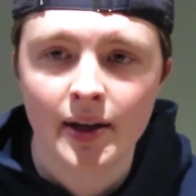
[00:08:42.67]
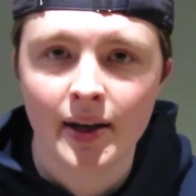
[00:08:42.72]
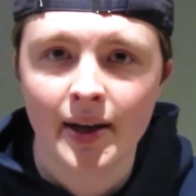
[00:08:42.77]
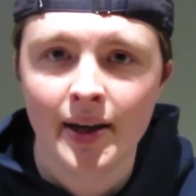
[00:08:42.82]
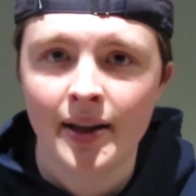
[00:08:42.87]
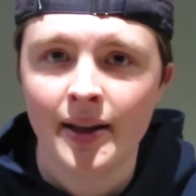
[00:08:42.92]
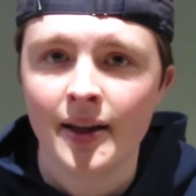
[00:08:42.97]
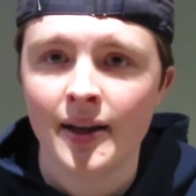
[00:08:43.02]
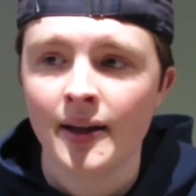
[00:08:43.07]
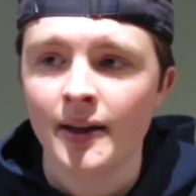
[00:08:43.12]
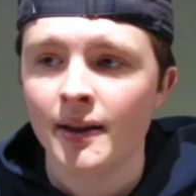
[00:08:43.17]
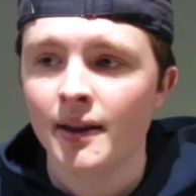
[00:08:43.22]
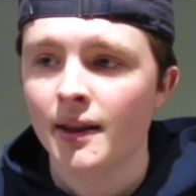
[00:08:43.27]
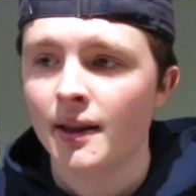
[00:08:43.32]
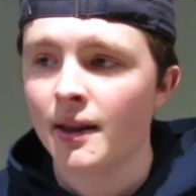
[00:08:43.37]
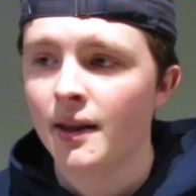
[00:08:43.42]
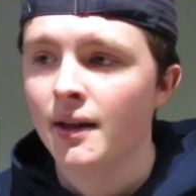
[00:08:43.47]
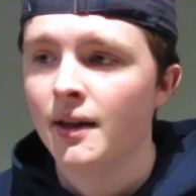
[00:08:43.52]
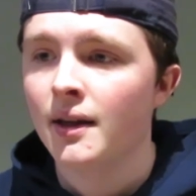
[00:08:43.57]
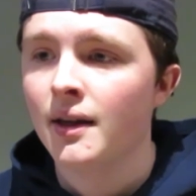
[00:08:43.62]
And then
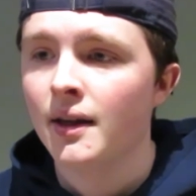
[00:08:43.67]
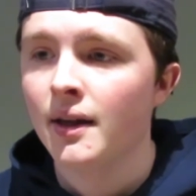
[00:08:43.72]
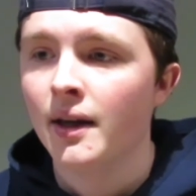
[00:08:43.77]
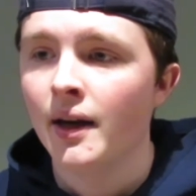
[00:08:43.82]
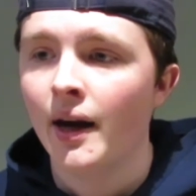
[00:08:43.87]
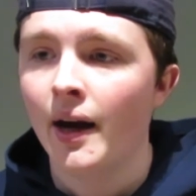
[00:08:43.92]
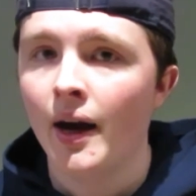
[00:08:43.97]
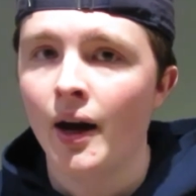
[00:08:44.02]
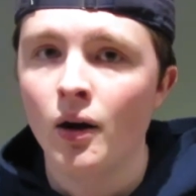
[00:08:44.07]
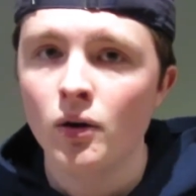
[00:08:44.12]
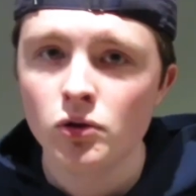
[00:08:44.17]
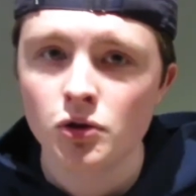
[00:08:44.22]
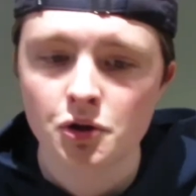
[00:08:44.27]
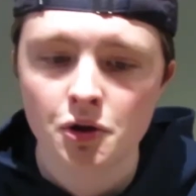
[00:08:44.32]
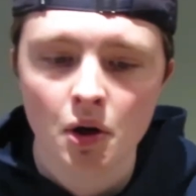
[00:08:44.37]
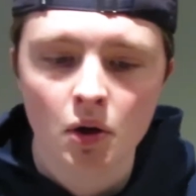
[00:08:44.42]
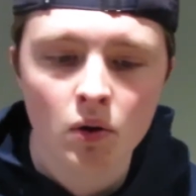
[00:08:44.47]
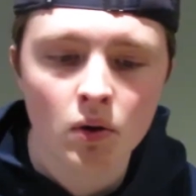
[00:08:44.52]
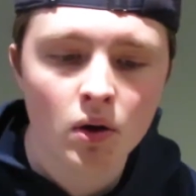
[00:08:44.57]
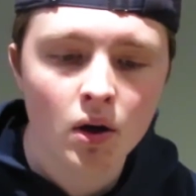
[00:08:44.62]
the
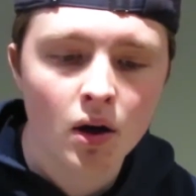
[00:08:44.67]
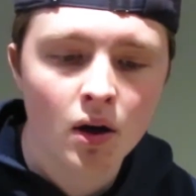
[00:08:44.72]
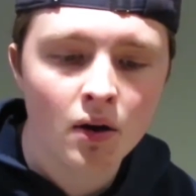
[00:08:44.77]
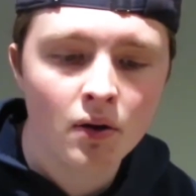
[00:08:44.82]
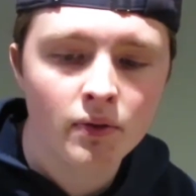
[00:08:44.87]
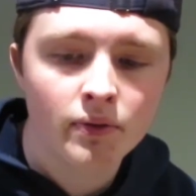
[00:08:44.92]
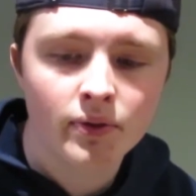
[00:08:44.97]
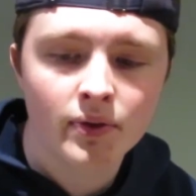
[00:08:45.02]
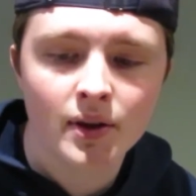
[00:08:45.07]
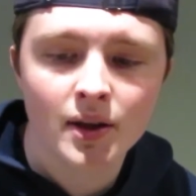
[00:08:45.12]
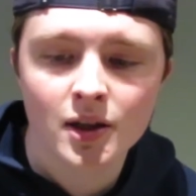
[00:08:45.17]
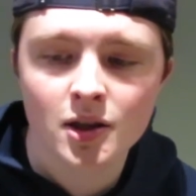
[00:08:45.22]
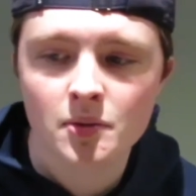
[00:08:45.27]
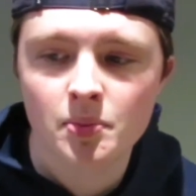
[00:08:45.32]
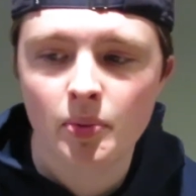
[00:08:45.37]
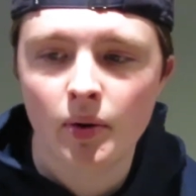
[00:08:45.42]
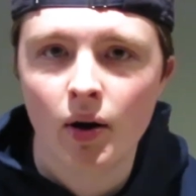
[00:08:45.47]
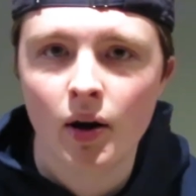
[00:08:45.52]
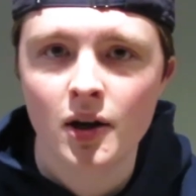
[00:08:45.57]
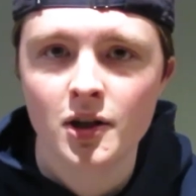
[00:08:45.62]
outro of this
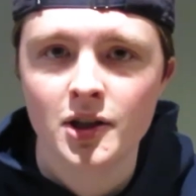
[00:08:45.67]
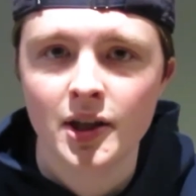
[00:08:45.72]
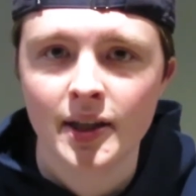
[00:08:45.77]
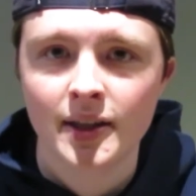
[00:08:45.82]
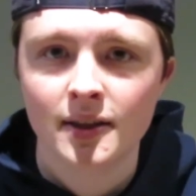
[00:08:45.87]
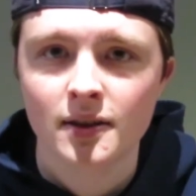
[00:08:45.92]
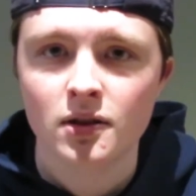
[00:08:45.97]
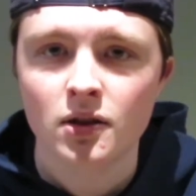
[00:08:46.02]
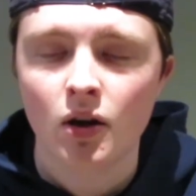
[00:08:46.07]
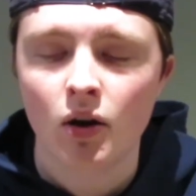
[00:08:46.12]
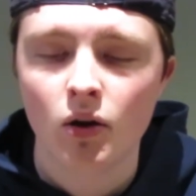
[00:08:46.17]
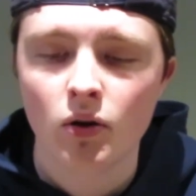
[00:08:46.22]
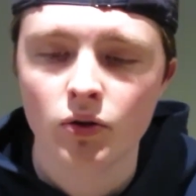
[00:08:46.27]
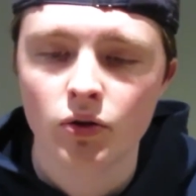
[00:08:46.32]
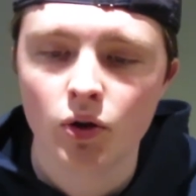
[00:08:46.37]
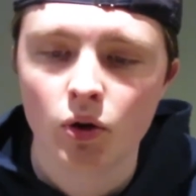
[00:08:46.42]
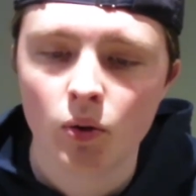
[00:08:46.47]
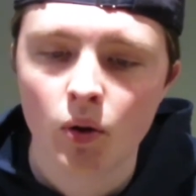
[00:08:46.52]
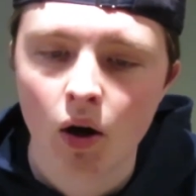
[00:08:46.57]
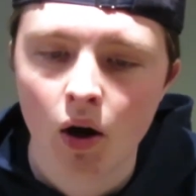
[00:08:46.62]
project is called
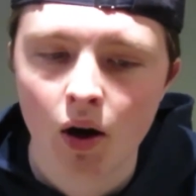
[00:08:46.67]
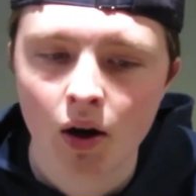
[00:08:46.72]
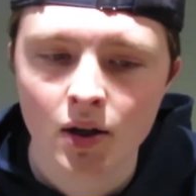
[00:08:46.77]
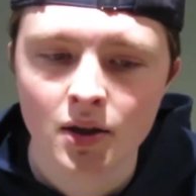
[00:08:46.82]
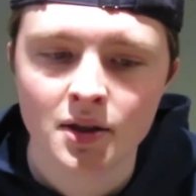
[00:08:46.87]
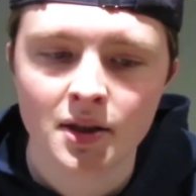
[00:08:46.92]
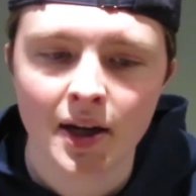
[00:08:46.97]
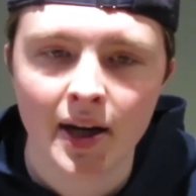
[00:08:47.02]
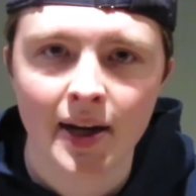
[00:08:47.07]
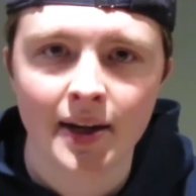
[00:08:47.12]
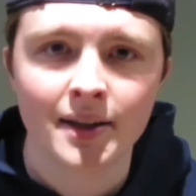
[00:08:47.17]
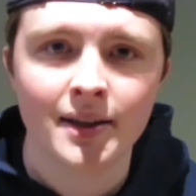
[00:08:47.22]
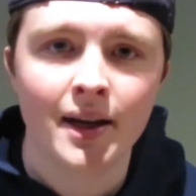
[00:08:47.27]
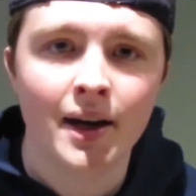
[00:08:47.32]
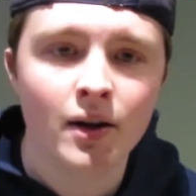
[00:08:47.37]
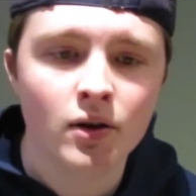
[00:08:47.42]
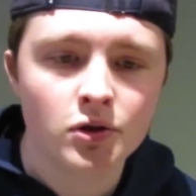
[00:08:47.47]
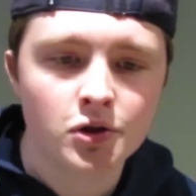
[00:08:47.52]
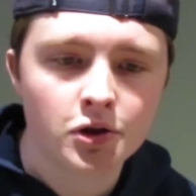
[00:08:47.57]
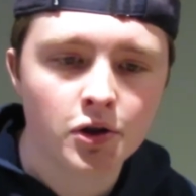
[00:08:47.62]
No Contact
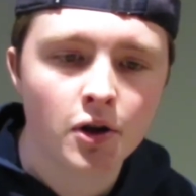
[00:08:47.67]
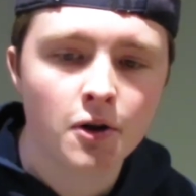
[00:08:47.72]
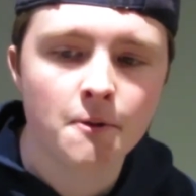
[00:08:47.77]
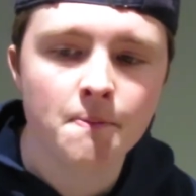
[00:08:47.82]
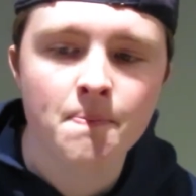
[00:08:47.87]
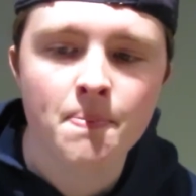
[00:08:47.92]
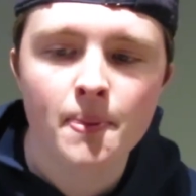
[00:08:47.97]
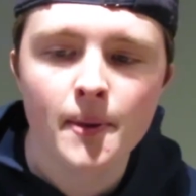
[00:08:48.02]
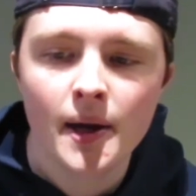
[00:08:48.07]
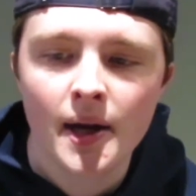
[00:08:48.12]
Outro.